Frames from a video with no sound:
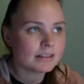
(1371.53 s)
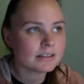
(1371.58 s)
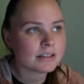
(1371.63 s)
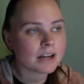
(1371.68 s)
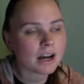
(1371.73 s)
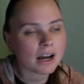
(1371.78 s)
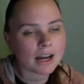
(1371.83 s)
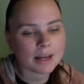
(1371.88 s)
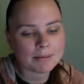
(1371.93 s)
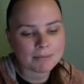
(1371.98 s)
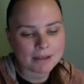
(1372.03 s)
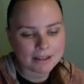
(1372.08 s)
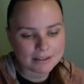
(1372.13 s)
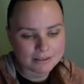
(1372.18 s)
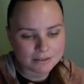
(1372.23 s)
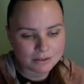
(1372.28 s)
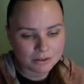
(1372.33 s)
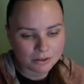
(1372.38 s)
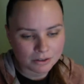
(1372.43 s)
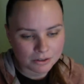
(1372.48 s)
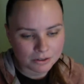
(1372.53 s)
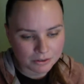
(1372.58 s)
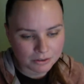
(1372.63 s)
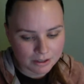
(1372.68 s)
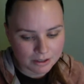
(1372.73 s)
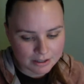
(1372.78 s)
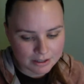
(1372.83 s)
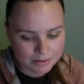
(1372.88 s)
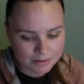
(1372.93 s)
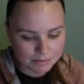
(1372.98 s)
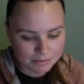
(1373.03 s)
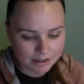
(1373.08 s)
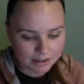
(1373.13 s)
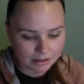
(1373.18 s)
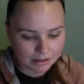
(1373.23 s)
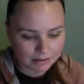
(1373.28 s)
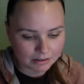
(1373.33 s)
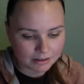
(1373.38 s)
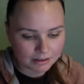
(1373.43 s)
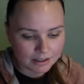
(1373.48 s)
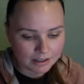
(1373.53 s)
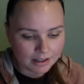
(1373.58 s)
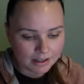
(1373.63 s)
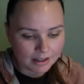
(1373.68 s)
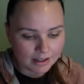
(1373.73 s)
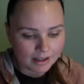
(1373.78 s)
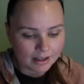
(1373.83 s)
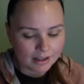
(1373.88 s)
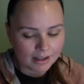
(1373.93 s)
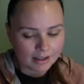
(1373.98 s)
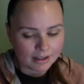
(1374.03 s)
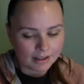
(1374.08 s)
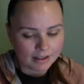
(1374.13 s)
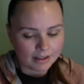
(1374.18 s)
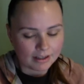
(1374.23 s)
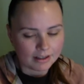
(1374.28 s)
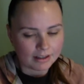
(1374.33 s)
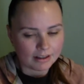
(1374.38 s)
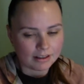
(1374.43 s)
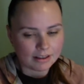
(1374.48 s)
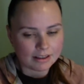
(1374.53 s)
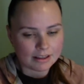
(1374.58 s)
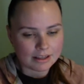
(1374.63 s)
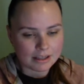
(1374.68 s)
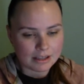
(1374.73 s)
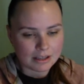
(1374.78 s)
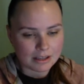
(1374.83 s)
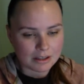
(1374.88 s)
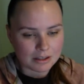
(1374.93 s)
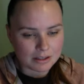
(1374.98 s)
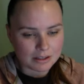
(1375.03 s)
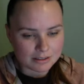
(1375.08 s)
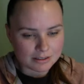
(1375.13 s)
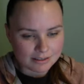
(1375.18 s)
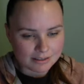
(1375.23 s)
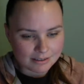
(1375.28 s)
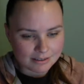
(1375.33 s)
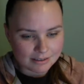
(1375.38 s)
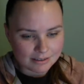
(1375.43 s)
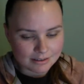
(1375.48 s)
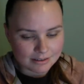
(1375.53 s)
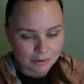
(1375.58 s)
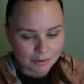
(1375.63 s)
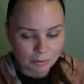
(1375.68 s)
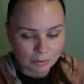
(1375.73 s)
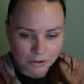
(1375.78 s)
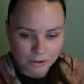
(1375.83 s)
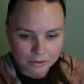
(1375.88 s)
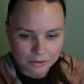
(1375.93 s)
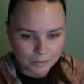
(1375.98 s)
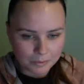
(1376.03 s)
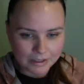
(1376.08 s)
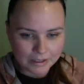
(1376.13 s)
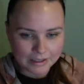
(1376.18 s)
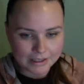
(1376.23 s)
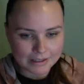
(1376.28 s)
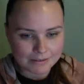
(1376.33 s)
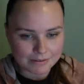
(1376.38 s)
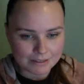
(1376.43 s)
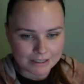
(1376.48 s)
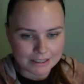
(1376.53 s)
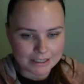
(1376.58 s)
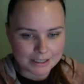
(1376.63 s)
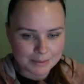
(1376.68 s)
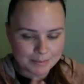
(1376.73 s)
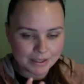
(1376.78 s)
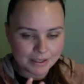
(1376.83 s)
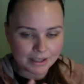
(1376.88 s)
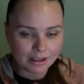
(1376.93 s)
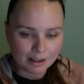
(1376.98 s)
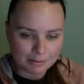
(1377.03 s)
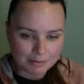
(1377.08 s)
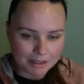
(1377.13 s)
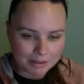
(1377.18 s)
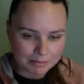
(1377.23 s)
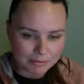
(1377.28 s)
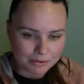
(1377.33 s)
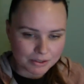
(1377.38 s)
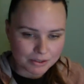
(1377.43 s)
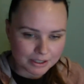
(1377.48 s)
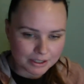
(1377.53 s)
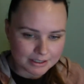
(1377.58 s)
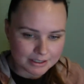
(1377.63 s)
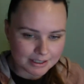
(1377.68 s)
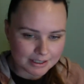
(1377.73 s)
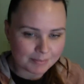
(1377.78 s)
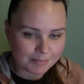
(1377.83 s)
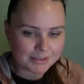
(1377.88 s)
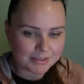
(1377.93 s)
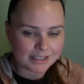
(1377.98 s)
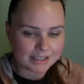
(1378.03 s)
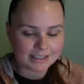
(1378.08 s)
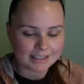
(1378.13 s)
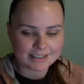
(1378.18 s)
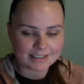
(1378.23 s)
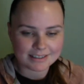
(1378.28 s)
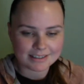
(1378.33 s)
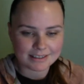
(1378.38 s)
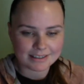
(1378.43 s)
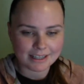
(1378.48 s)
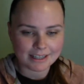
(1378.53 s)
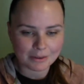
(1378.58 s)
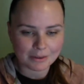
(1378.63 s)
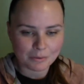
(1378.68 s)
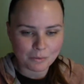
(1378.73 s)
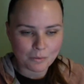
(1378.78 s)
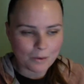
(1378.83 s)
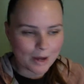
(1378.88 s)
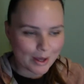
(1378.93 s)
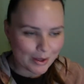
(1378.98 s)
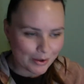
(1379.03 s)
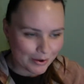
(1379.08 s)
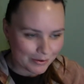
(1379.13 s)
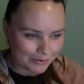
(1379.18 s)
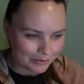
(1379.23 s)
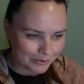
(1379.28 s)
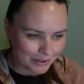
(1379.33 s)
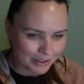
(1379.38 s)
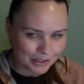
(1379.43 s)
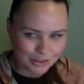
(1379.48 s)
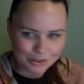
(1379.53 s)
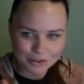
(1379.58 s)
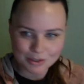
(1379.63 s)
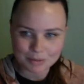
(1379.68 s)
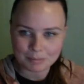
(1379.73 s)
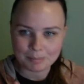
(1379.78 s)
time has gone on as well, the world we live in is becoming more accepting. It's like way off where it should